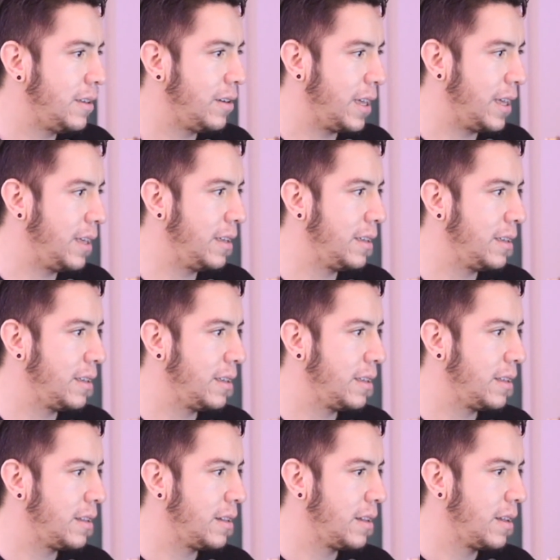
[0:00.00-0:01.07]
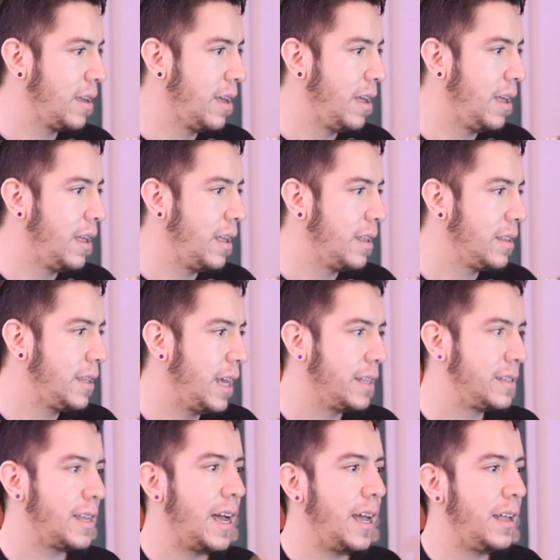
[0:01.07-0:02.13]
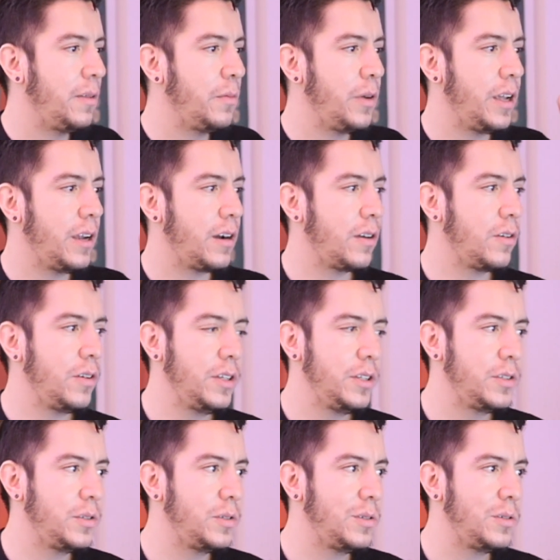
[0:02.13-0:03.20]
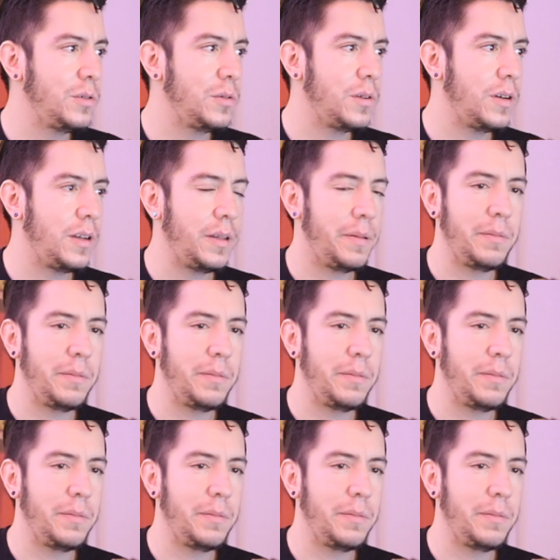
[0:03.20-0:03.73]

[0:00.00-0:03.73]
Okay. Yes, and we are going to,